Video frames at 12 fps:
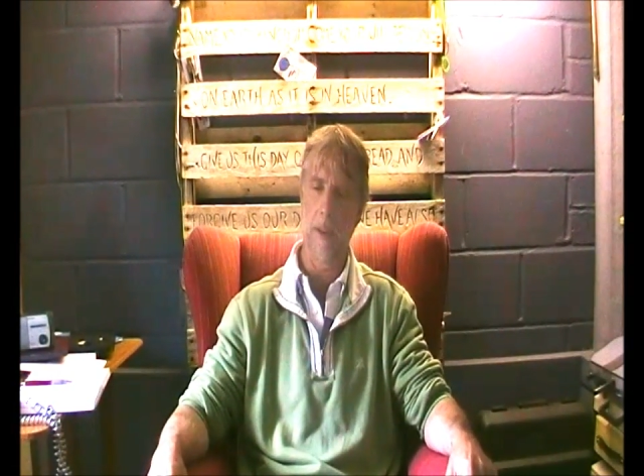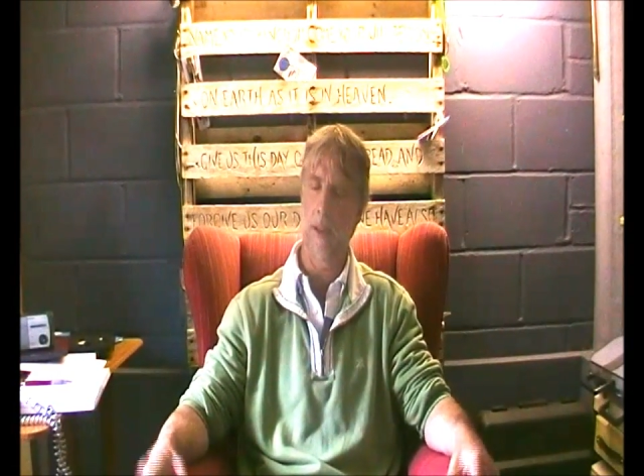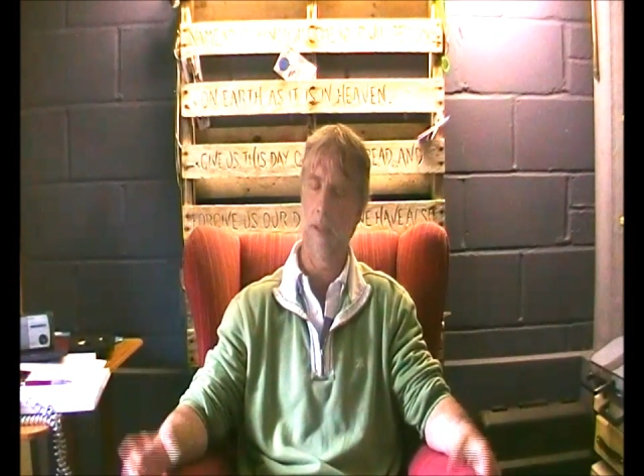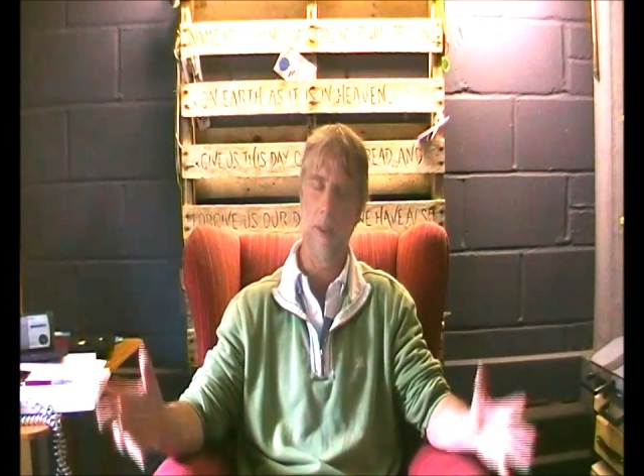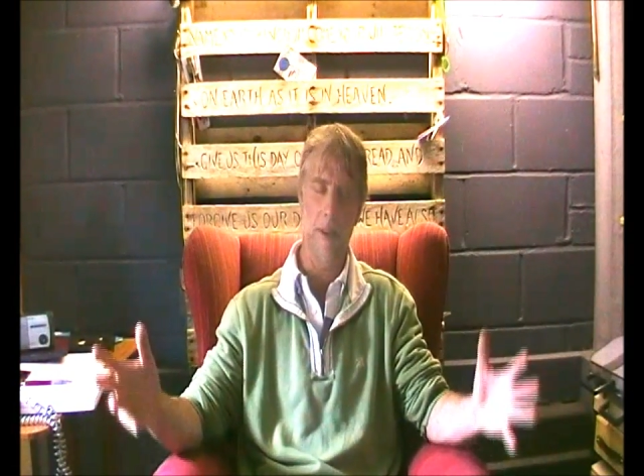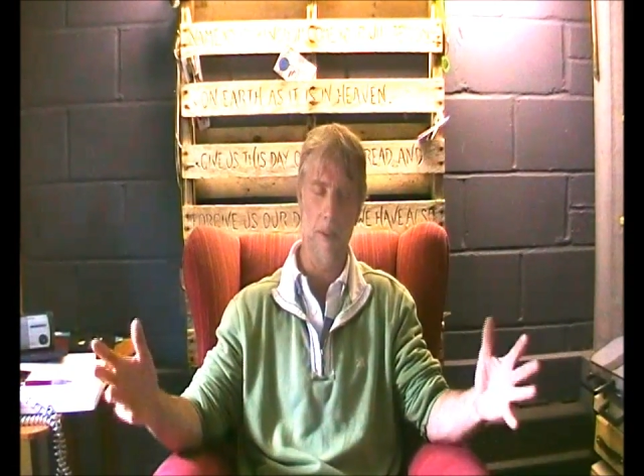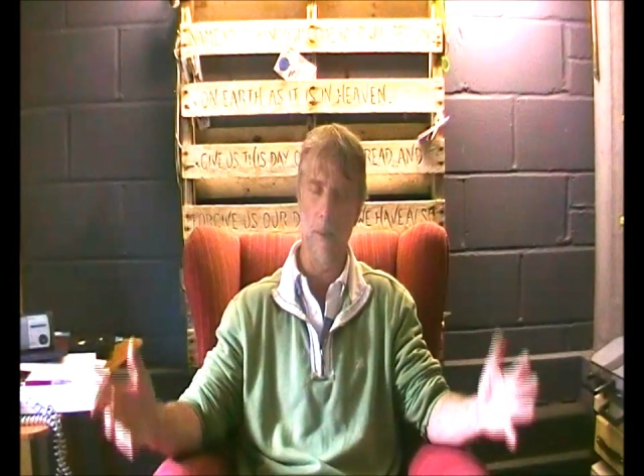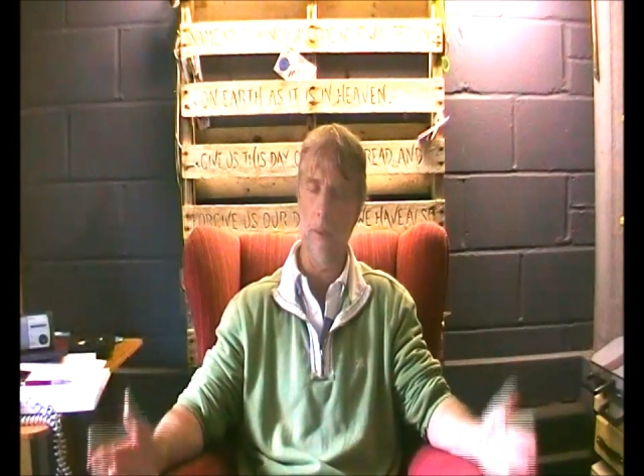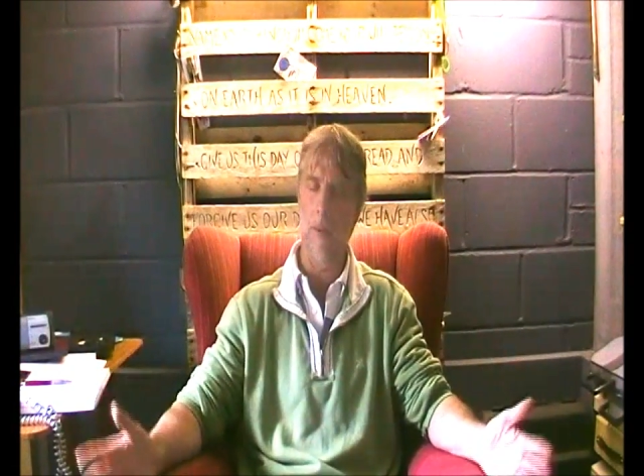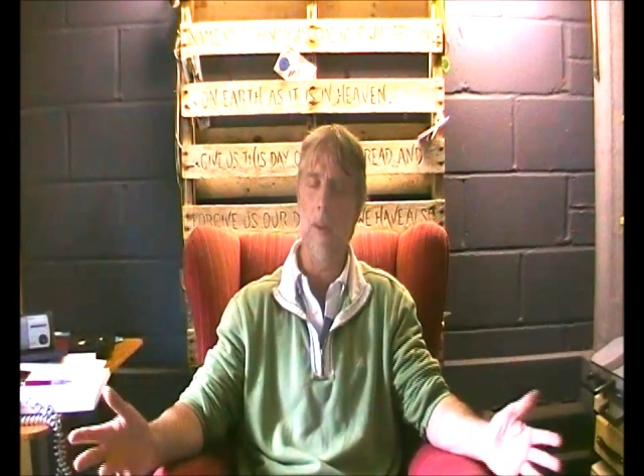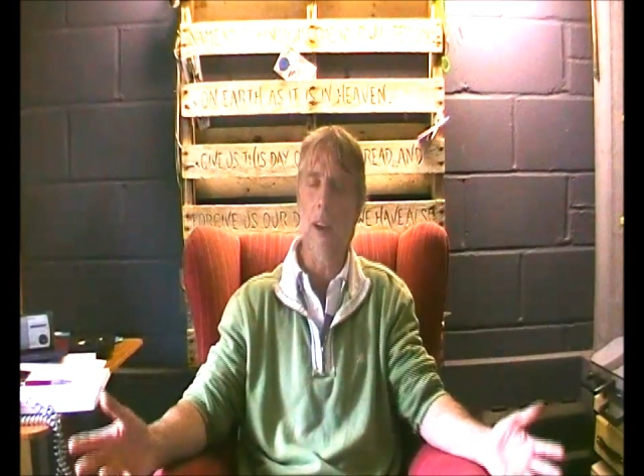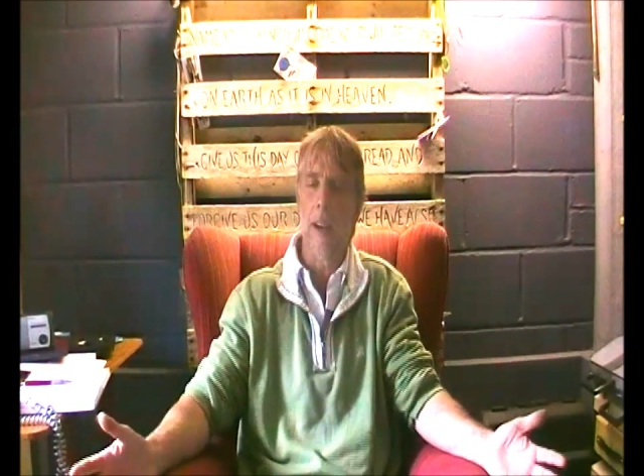I
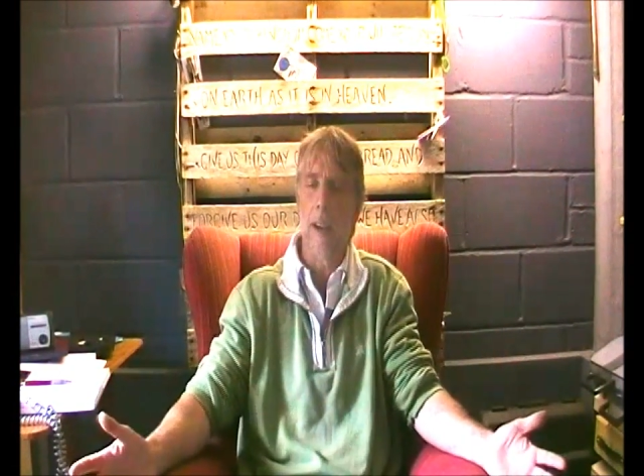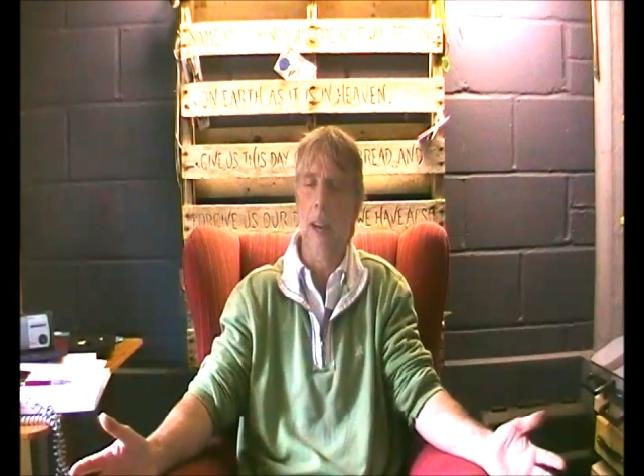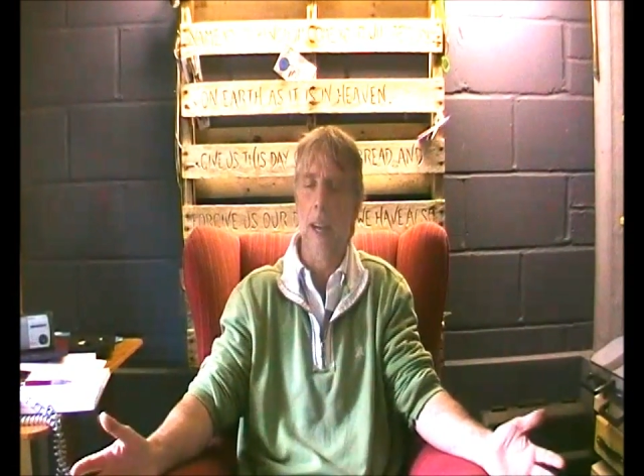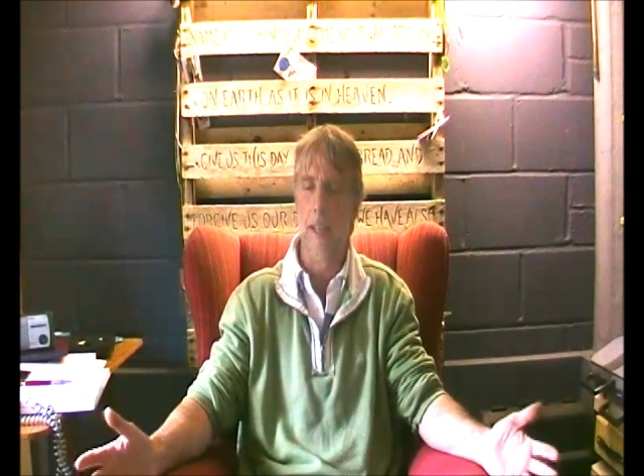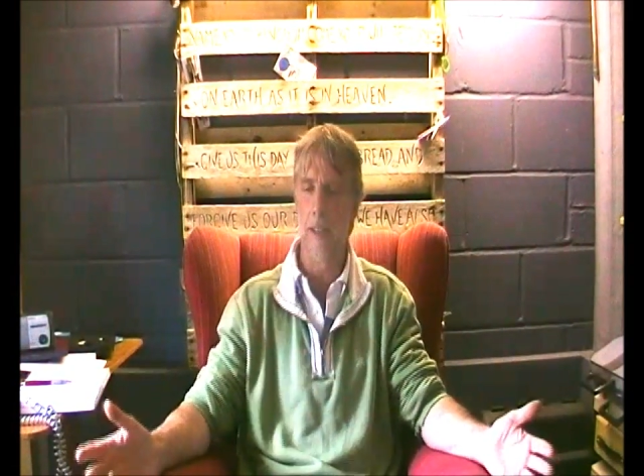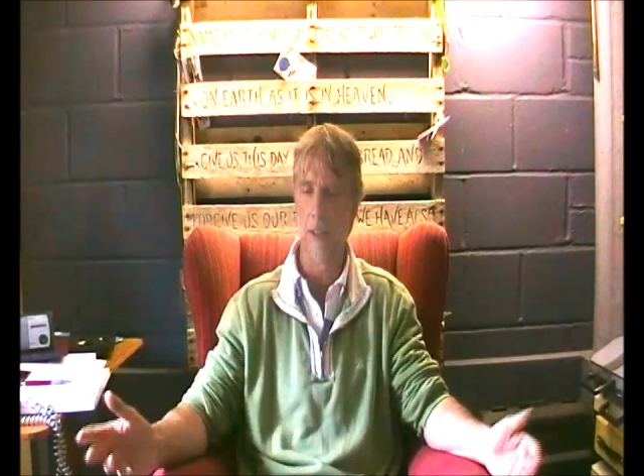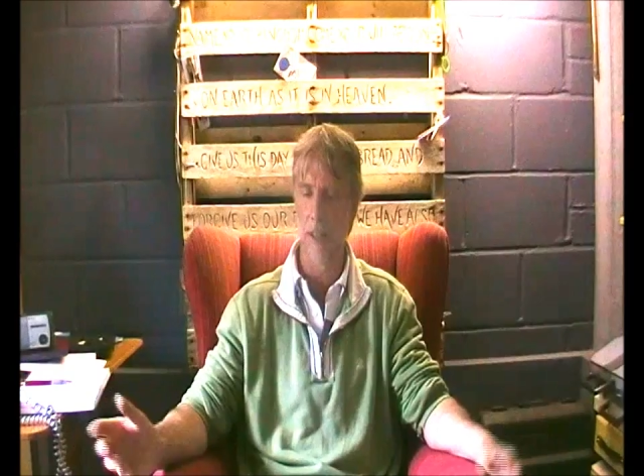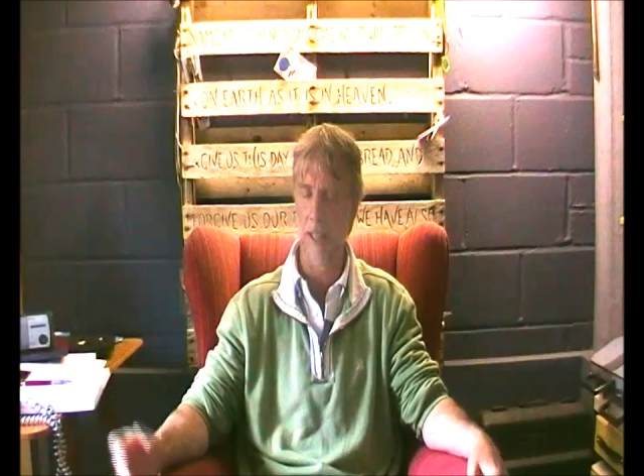thought, what can I do,